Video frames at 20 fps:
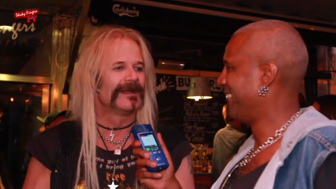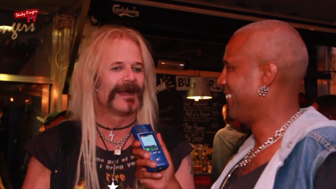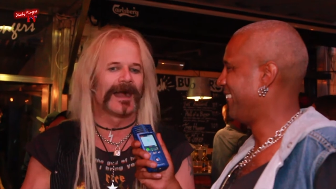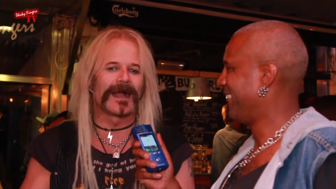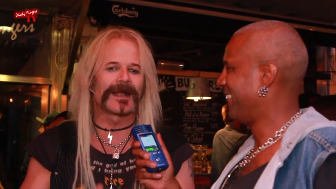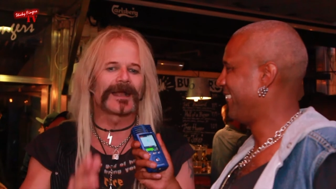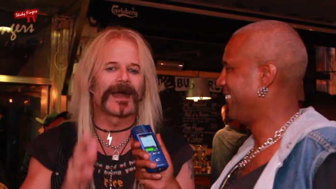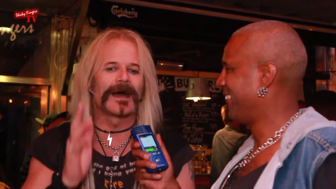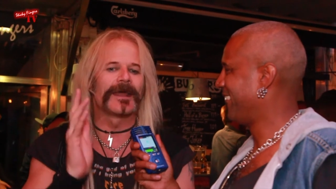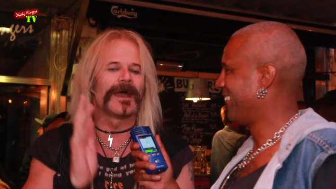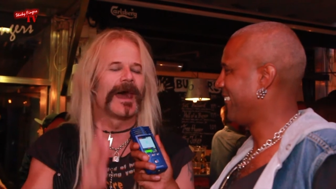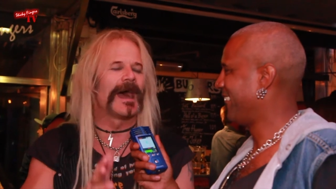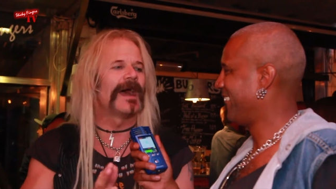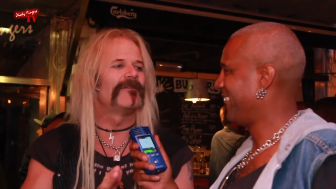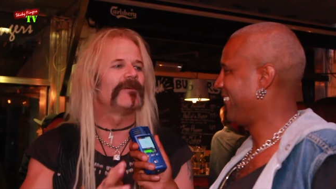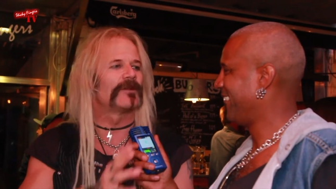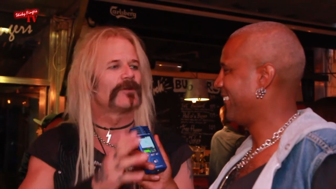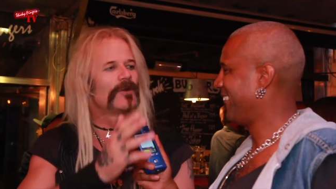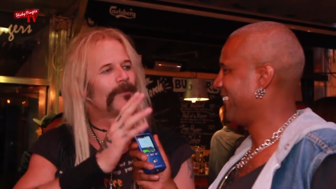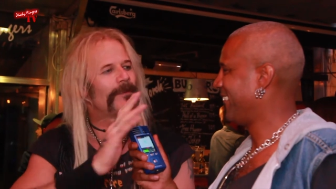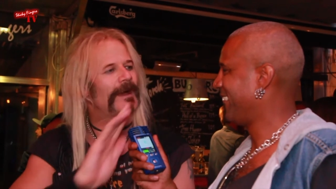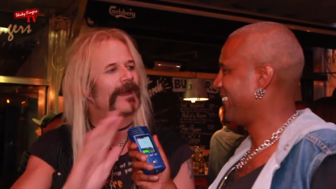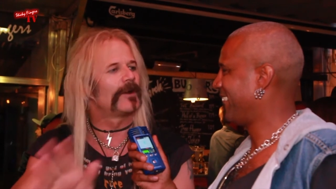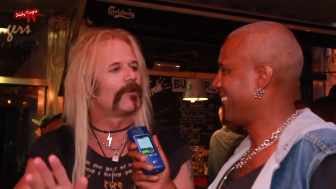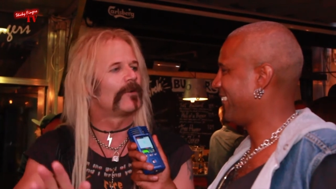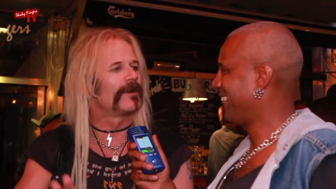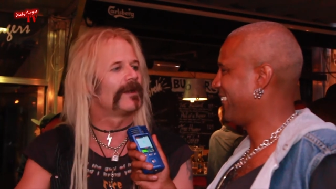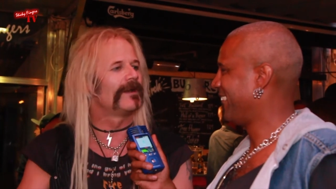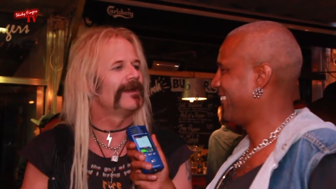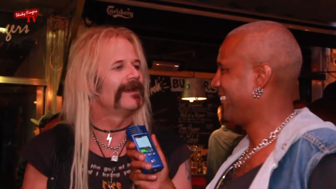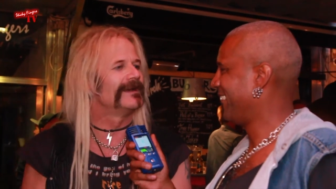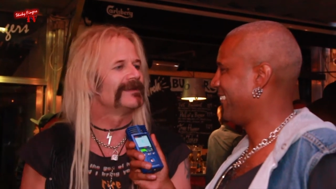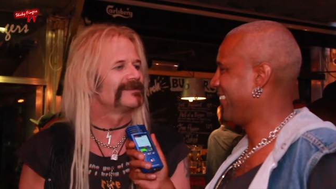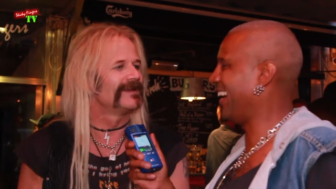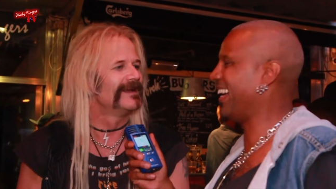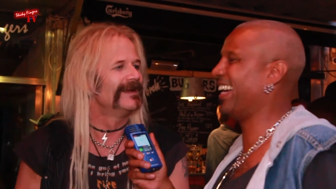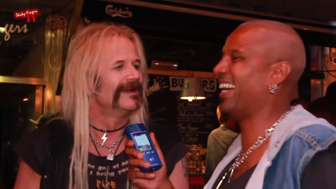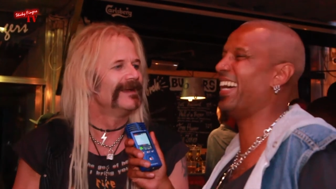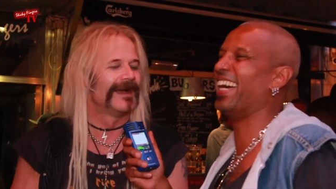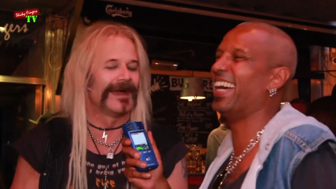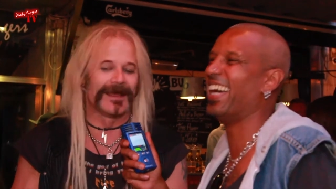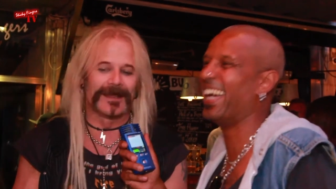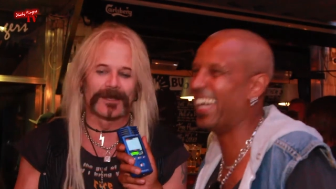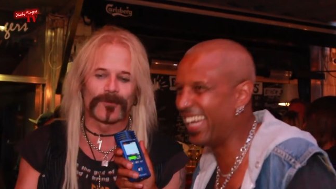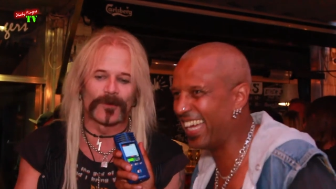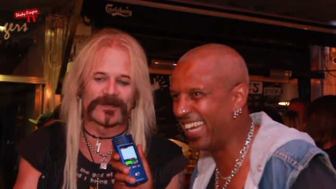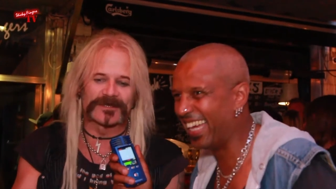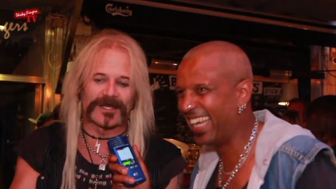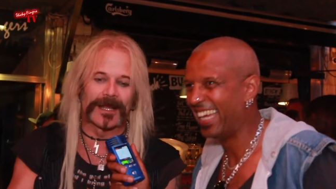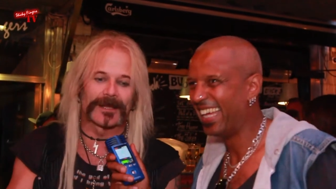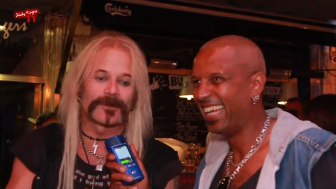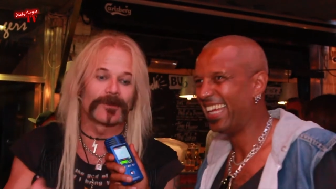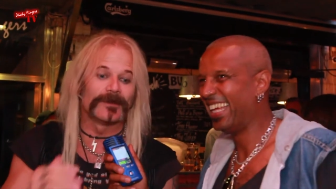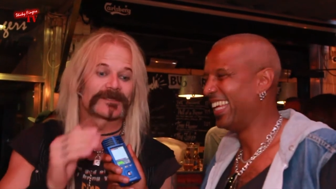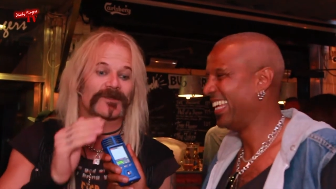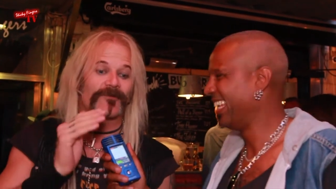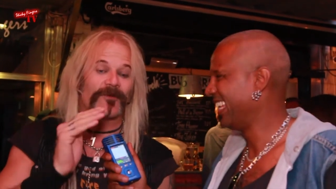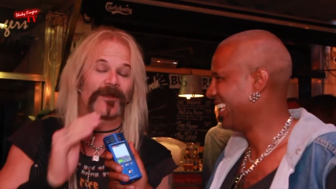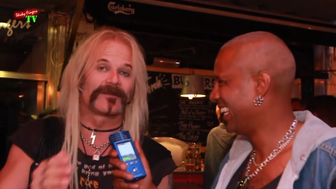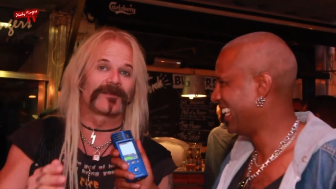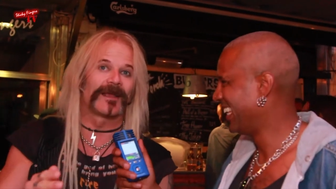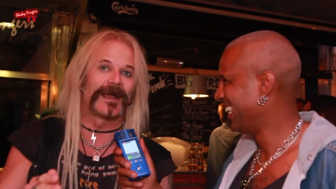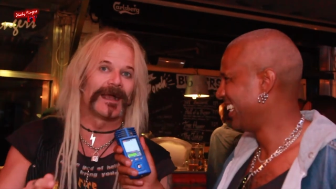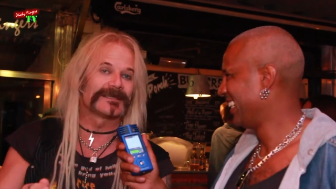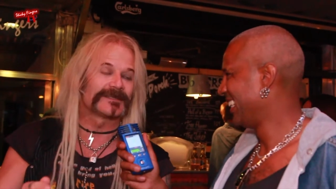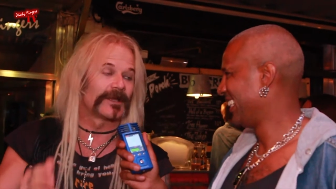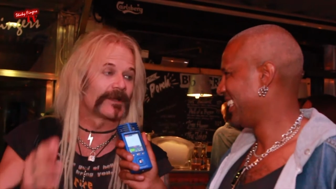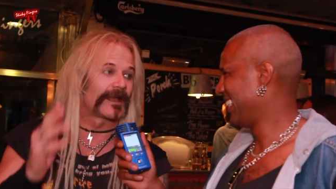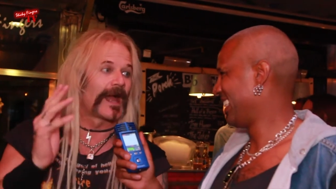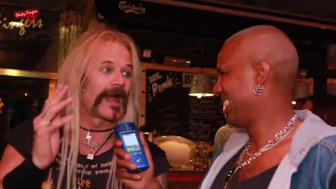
Speaker 1: I gotta have it no matter what it is. And it was like this fantastic